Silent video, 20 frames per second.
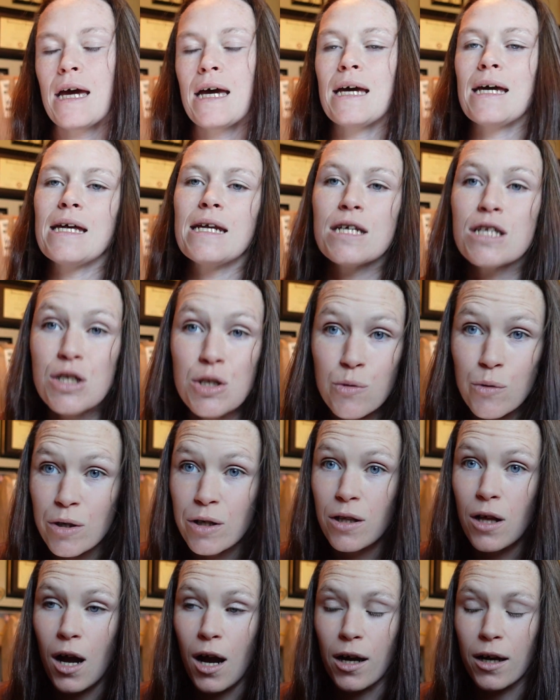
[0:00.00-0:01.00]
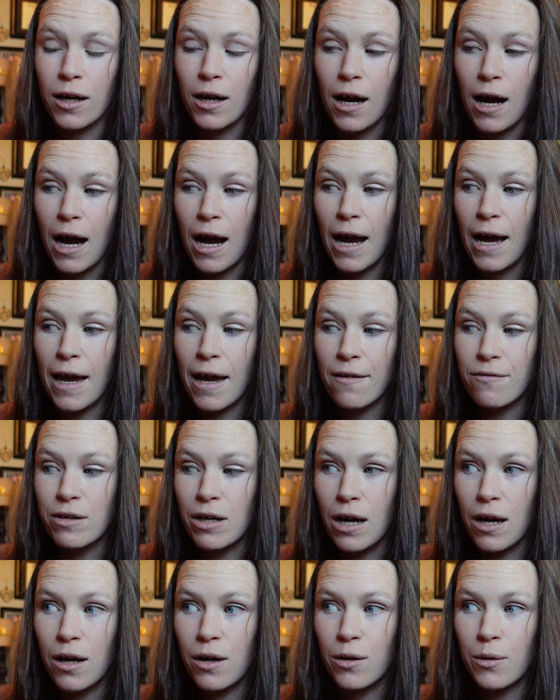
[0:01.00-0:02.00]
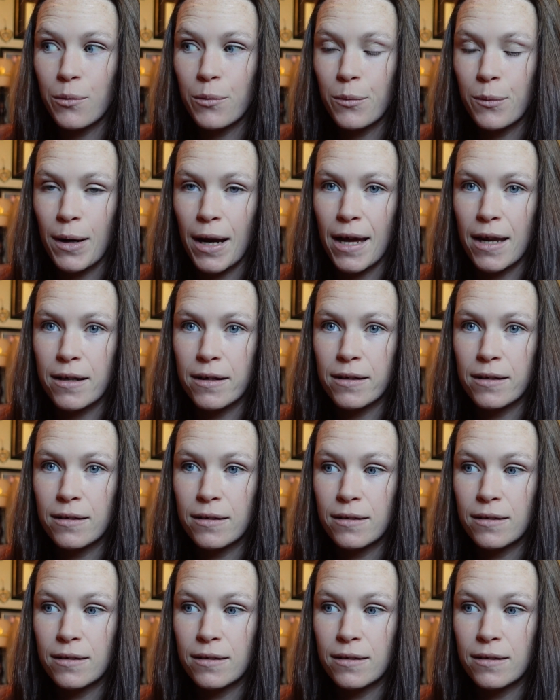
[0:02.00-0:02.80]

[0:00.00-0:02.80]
It is 2 o'clock. I have not read